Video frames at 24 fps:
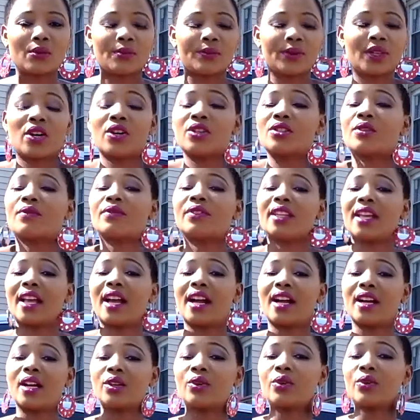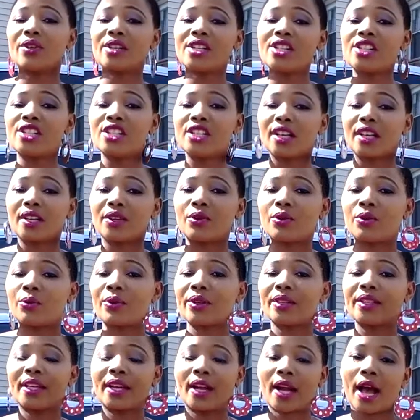because of their origin or
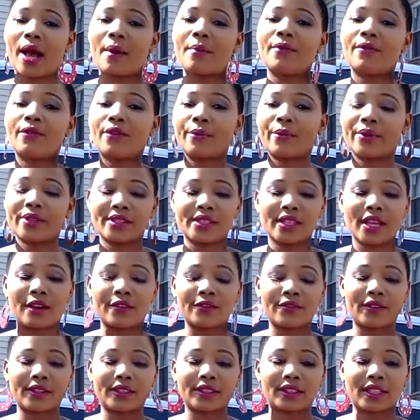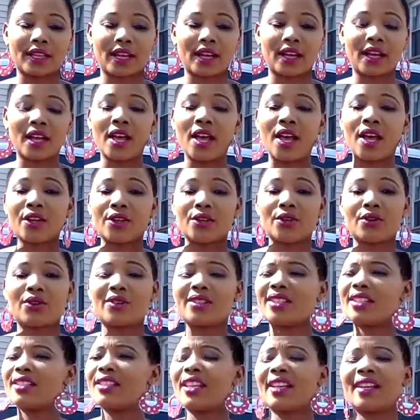what they come from and stuff like
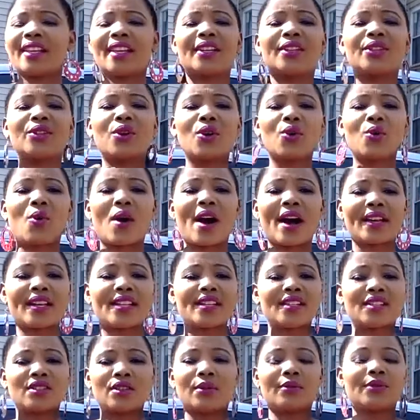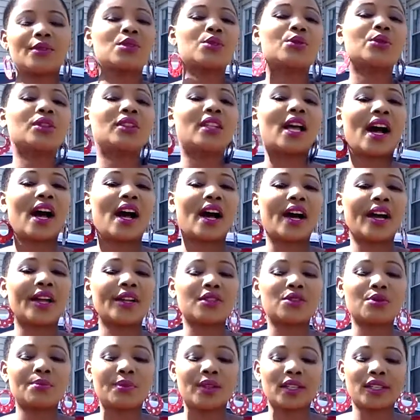that. Just like no one is deserving to die,
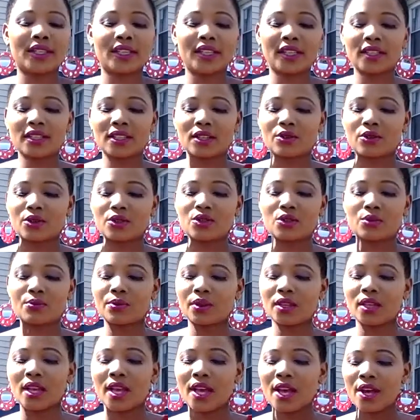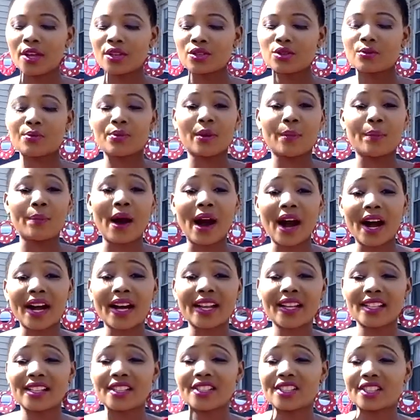to be killed, or to be
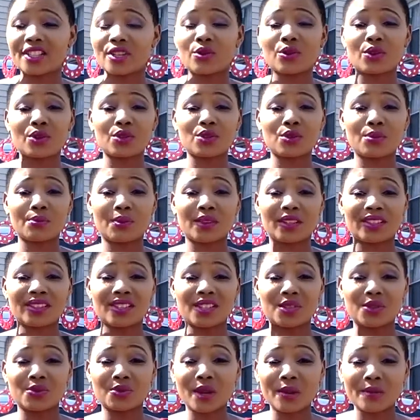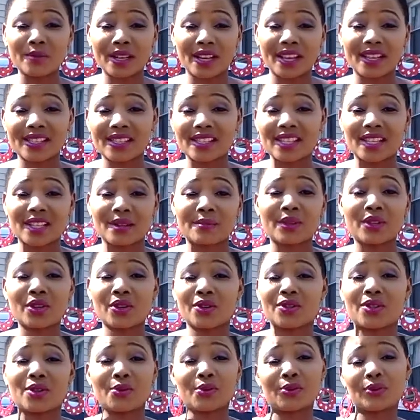punished, or to be discriminated
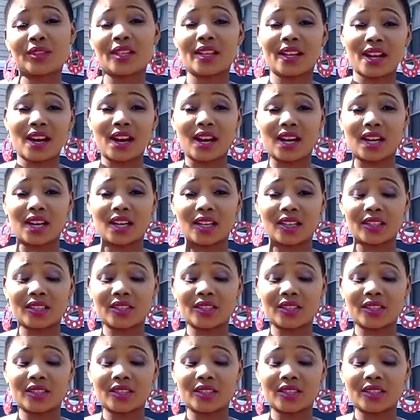because of who they are.